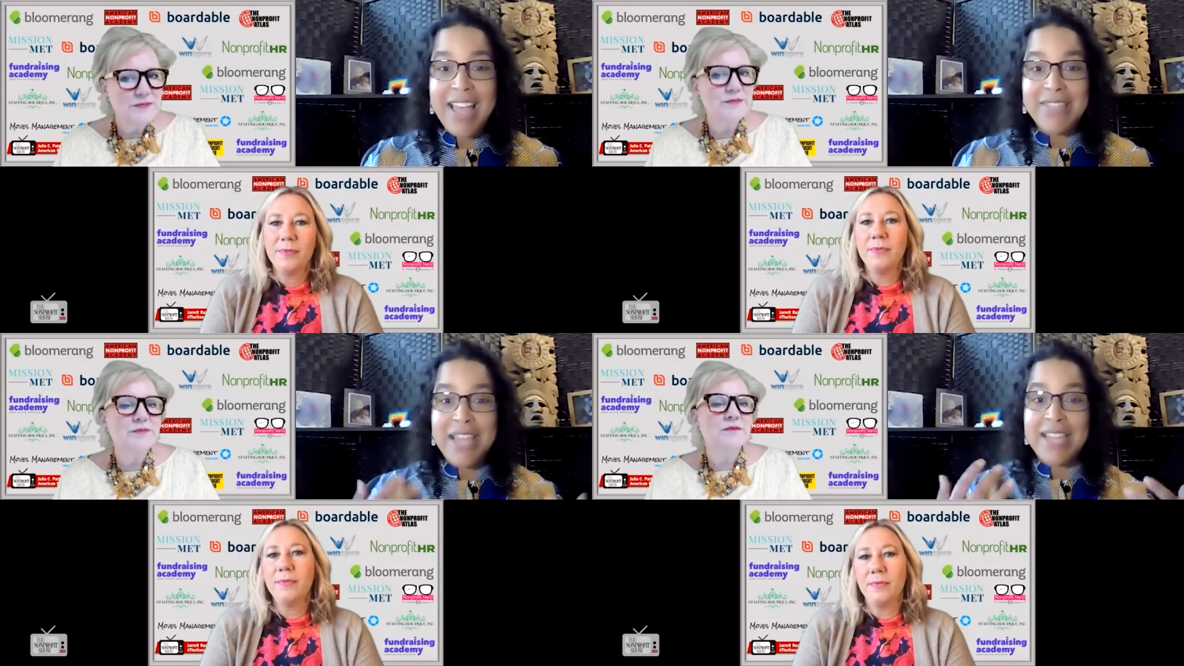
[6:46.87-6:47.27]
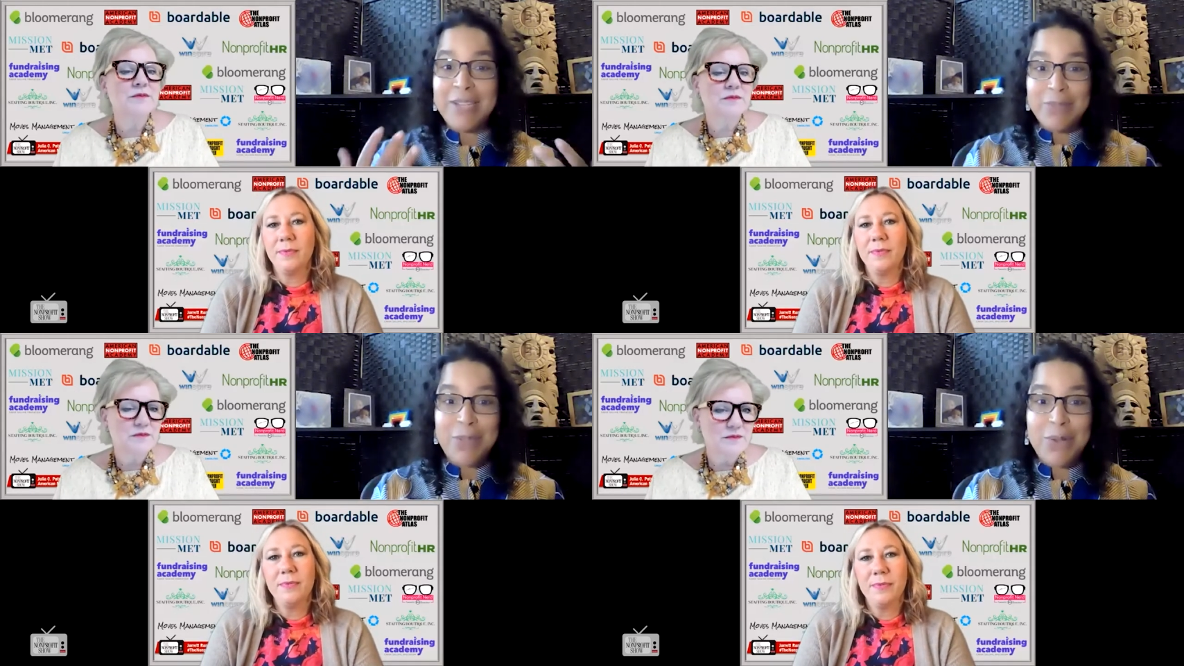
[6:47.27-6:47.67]
Speaker 1: And
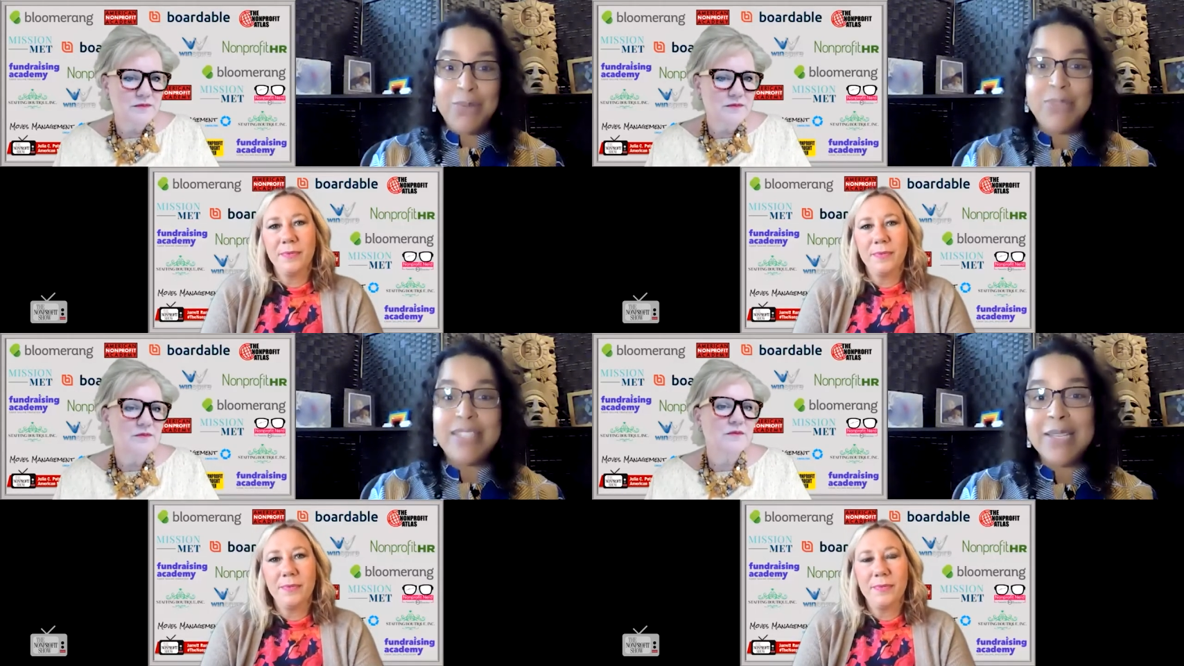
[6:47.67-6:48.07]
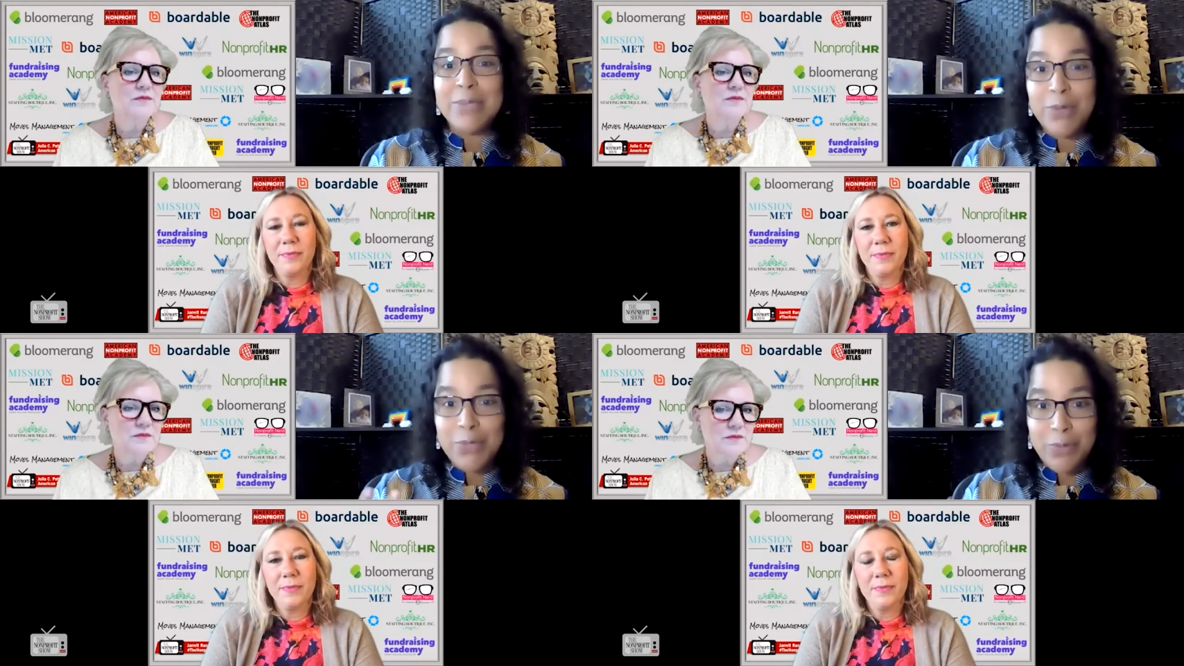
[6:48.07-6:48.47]
then those
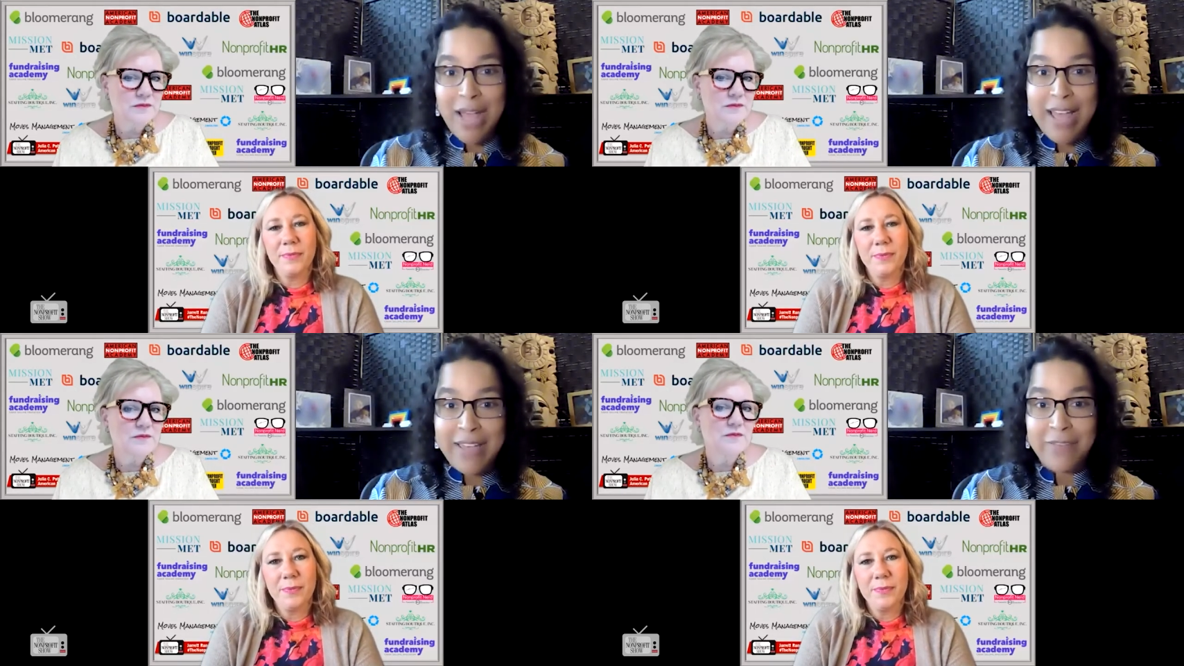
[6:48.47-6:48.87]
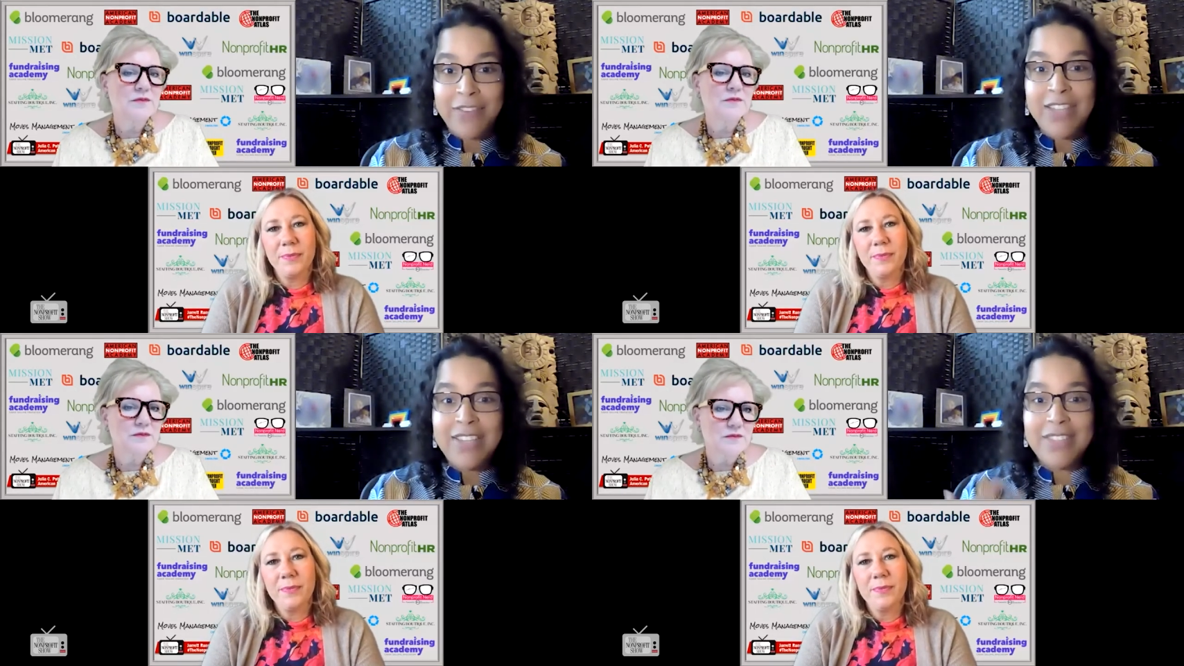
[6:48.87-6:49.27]
things will
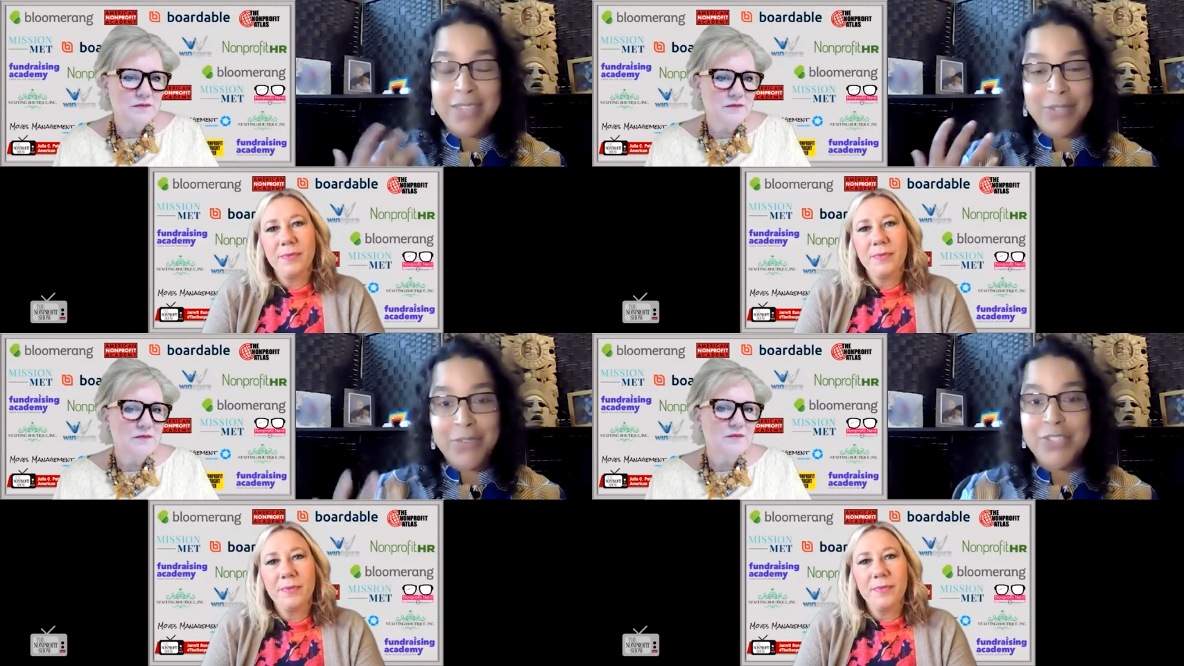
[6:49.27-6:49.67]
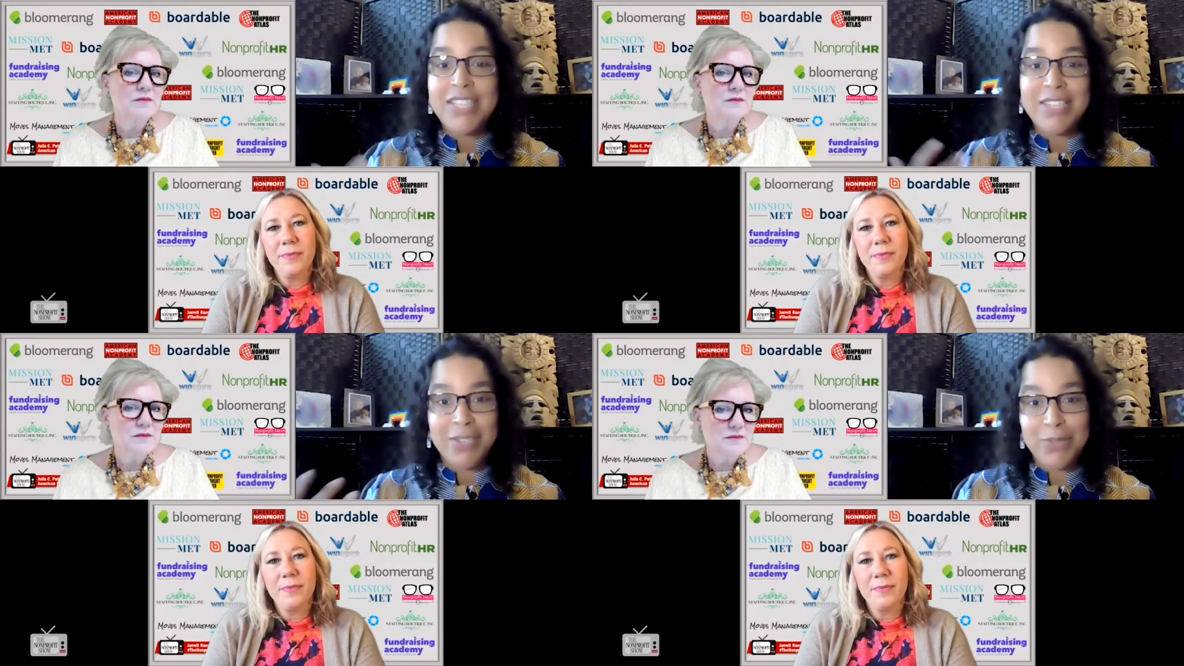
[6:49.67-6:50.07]
drive the
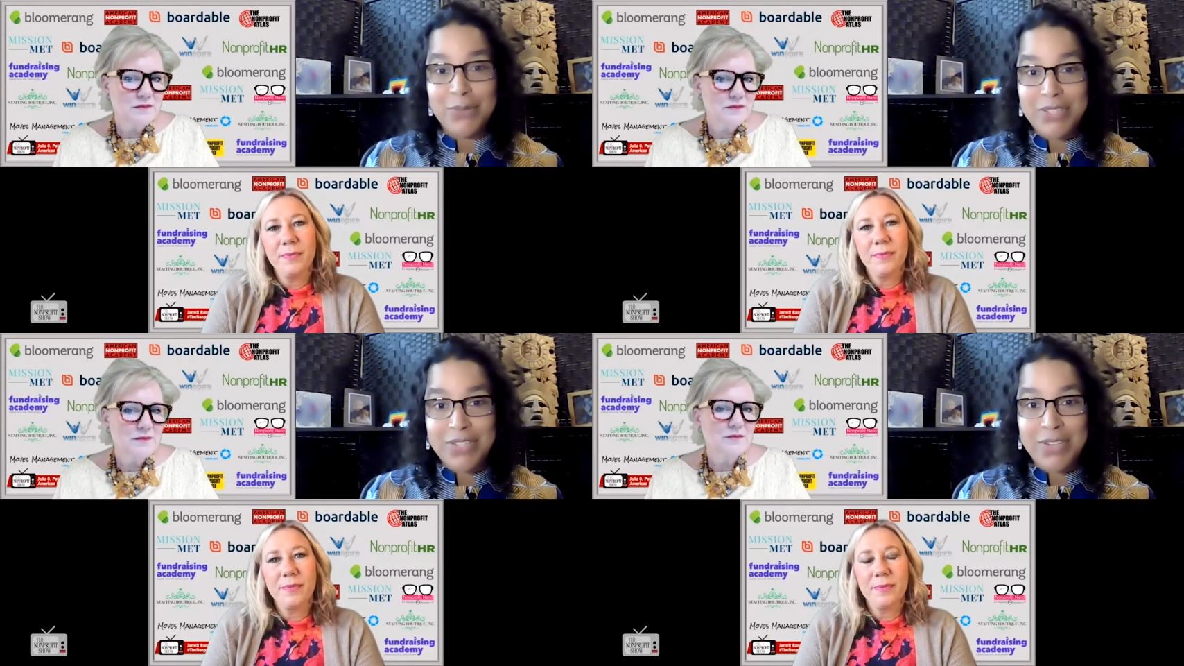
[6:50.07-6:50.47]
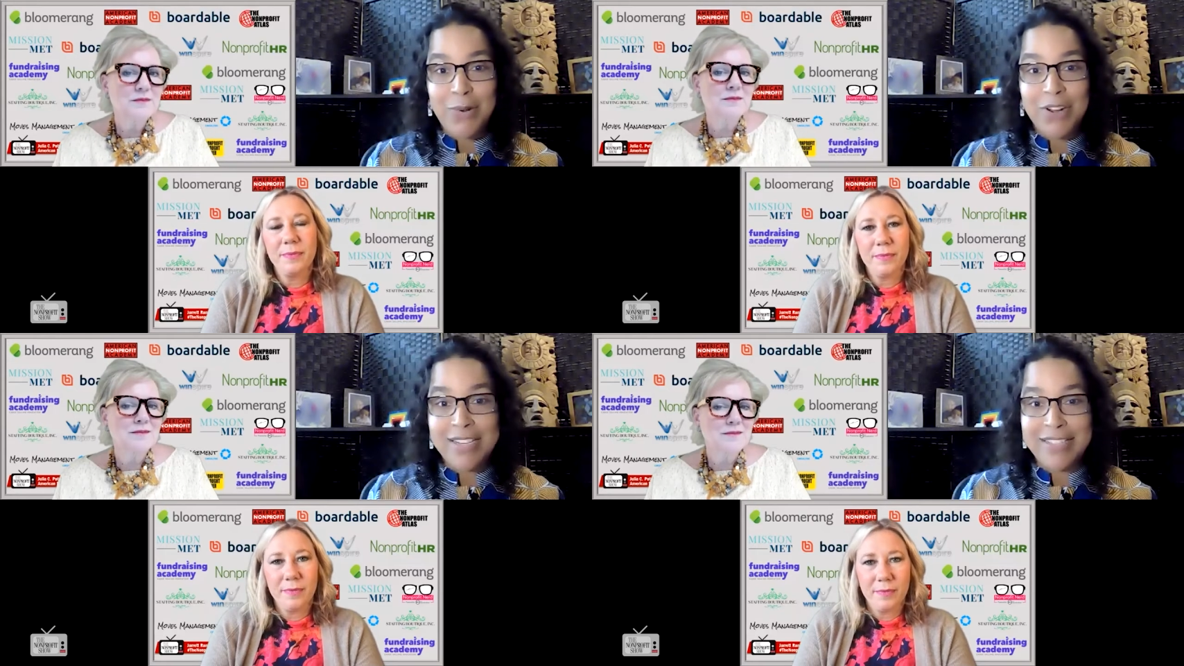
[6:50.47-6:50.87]
diversity and inclusion in
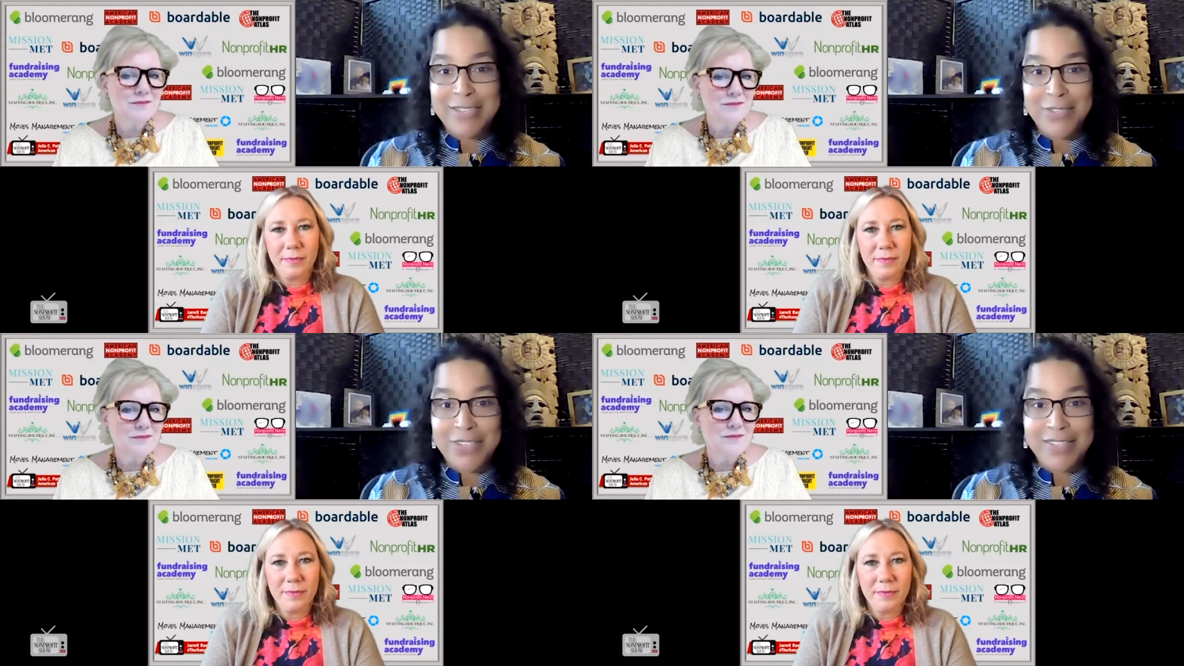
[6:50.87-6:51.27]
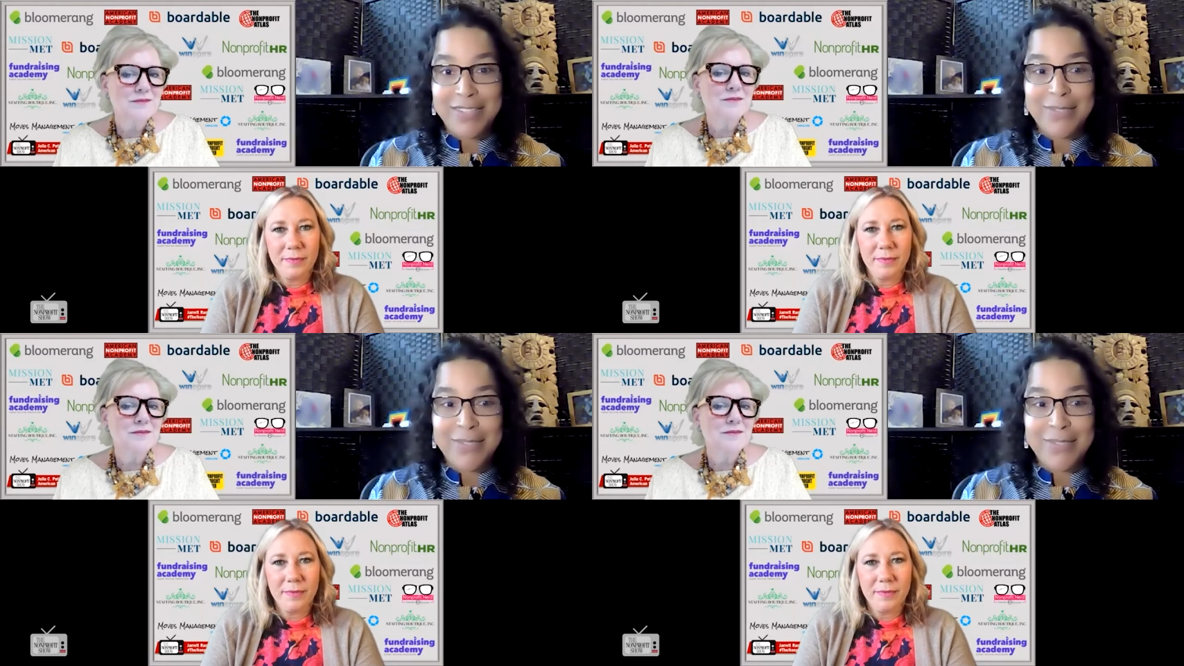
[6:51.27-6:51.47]
organizations.